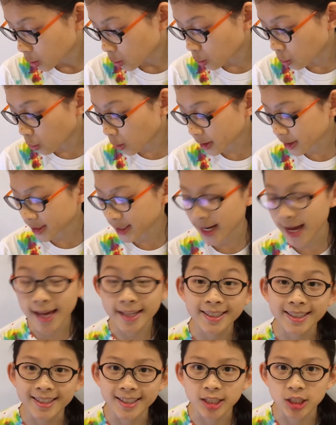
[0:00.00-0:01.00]
what
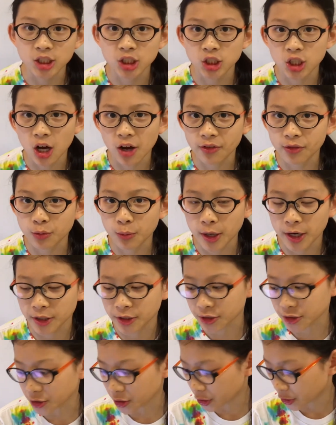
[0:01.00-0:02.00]
editing software
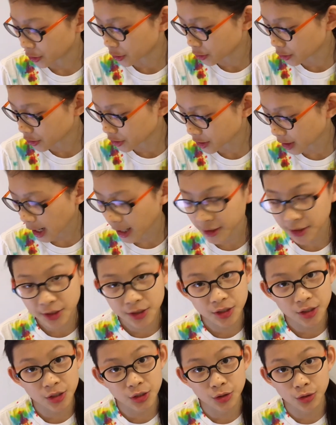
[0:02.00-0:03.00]
do you use? I
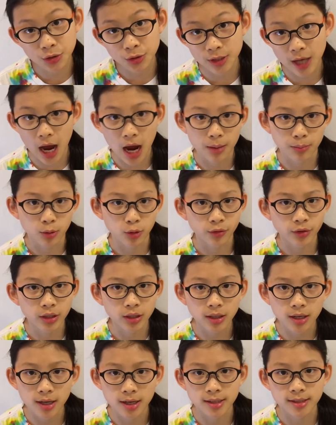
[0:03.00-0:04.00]
just use iMovie
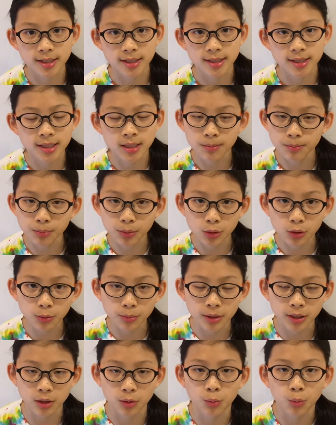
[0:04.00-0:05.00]
because it's simple,
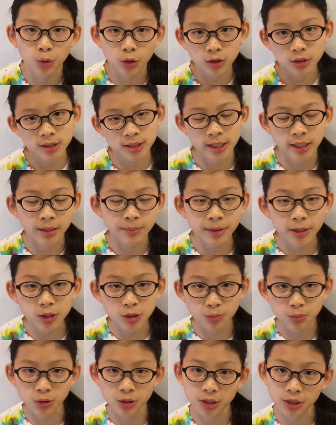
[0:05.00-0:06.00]
but it works, and it makes
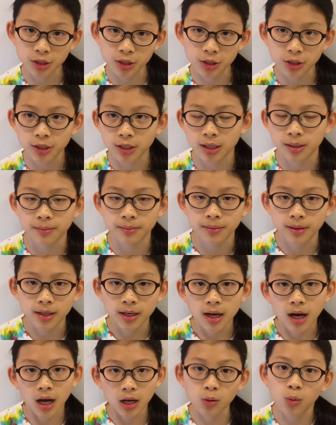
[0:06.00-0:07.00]
pretty good
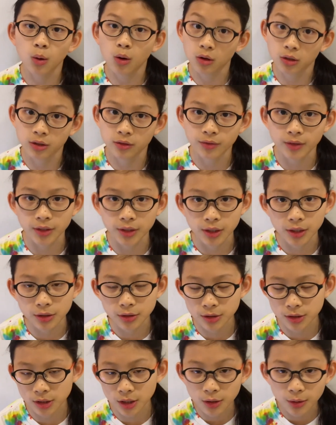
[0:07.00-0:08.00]
high quality
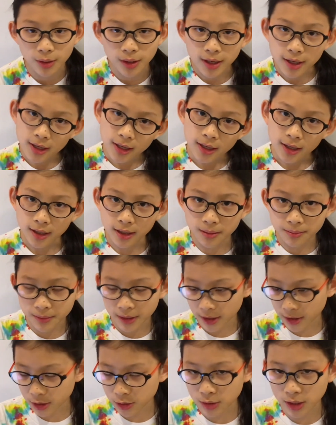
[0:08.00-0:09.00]
videos. So
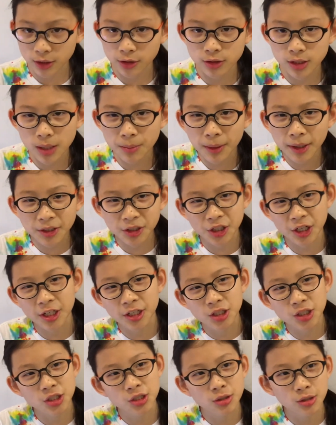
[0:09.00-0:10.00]
yeah, that's what I use. I might
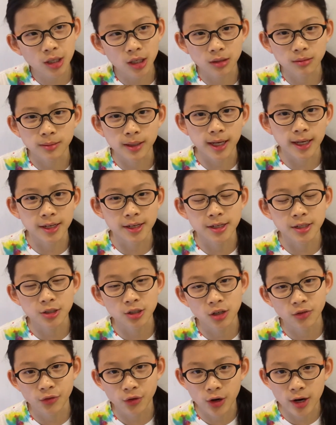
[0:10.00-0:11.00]
change my editing
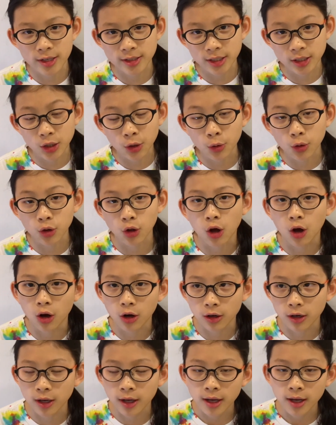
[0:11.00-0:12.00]
software as I go
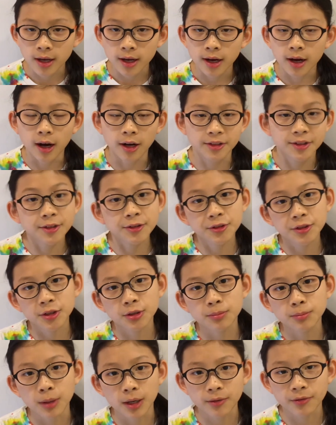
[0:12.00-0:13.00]
along on
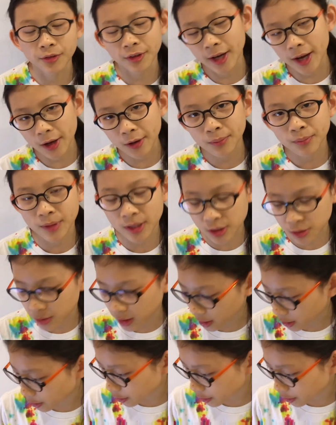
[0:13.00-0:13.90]
YouTube, but for now, that's what I